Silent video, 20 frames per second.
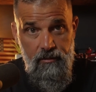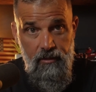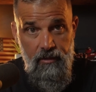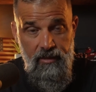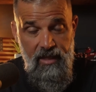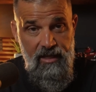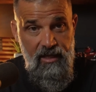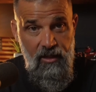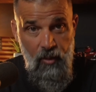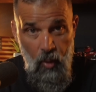
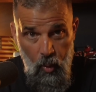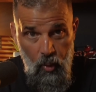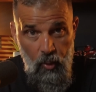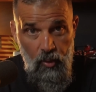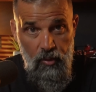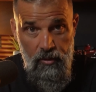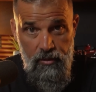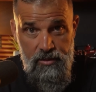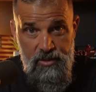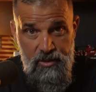that in
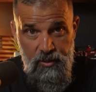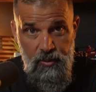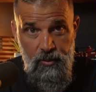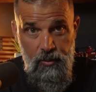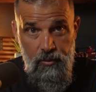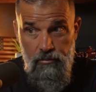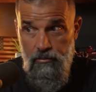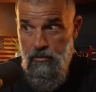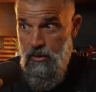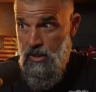order
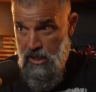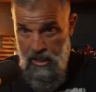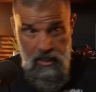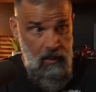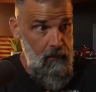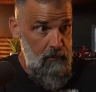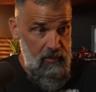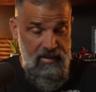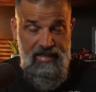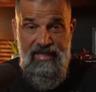to
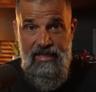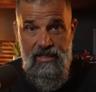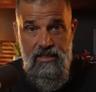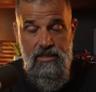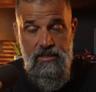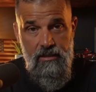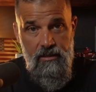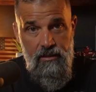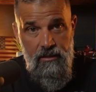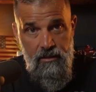
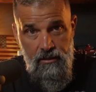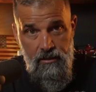compete